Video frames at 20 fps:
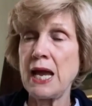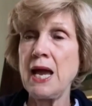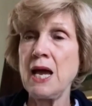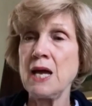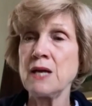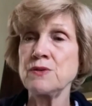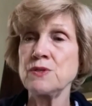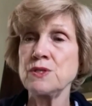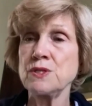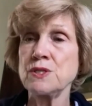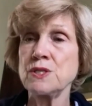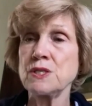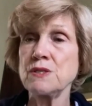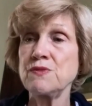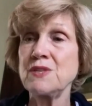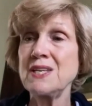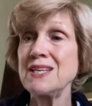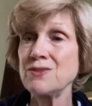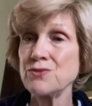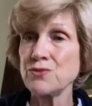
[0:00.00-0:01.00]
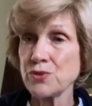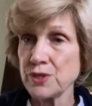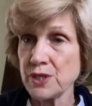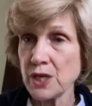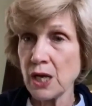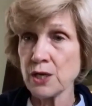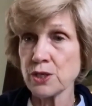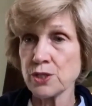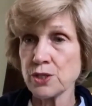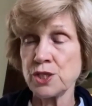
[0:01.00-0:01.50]
and the
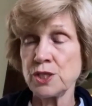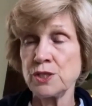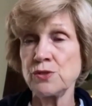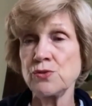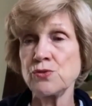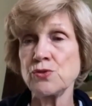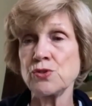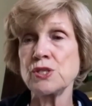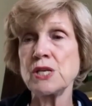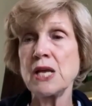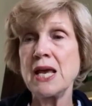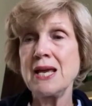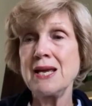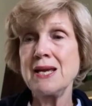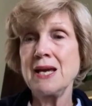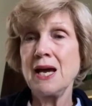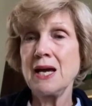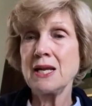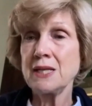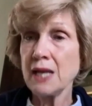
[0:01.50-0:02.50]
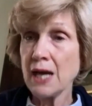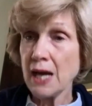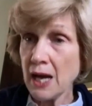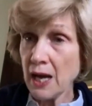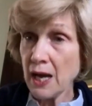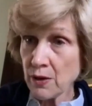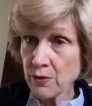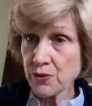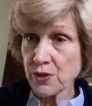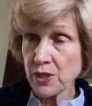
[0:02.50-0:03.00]
introductions and
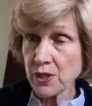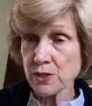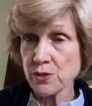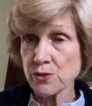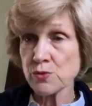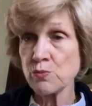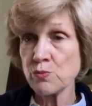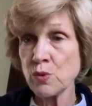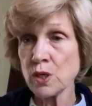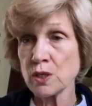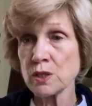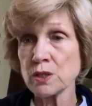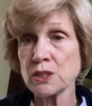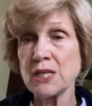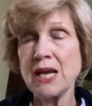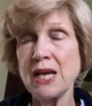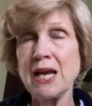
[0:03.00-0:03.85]
how things worked,